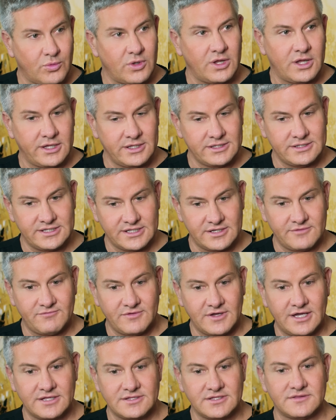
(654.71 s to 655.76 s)

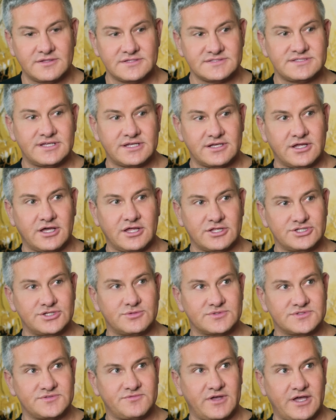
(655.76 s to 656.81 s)
identified that this technology
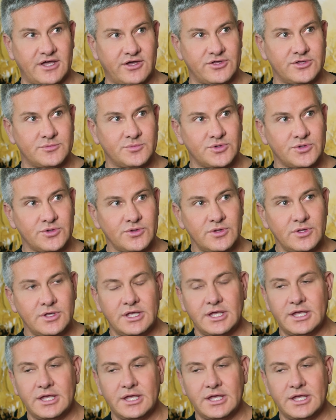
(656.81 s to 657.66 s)
was valuable.